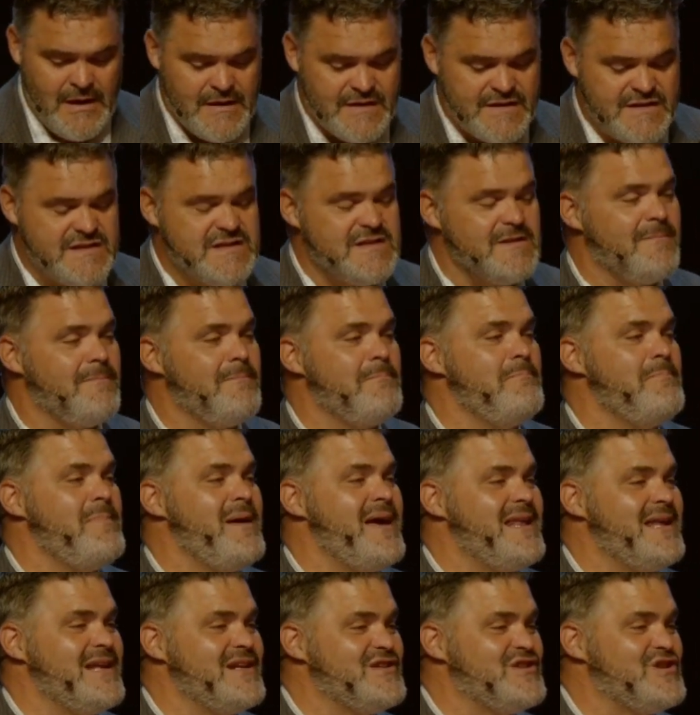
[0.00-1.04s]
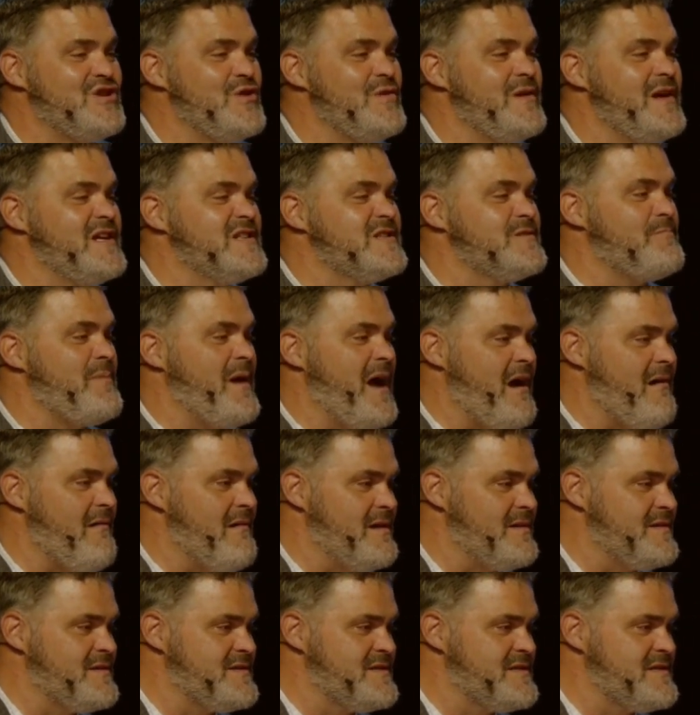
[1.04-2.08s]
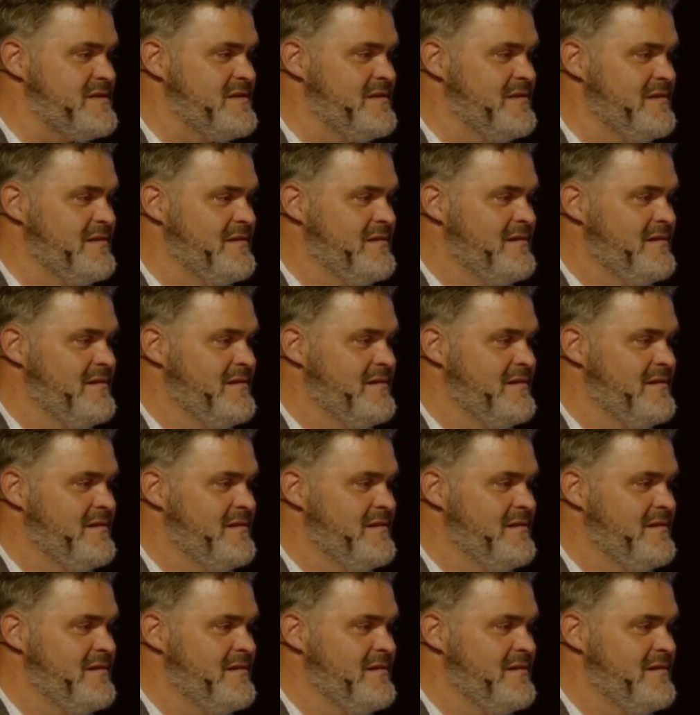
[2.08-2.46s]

submitted to his parents.